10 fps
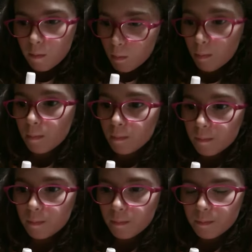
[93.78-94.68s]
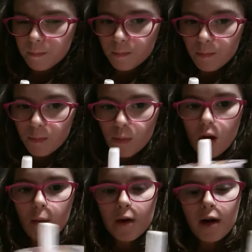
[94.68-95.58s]
Mm.
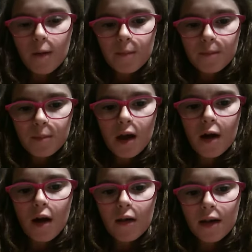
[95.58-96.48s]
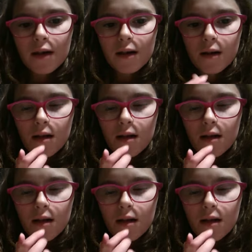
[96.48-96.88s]
Oh my god. I got, like,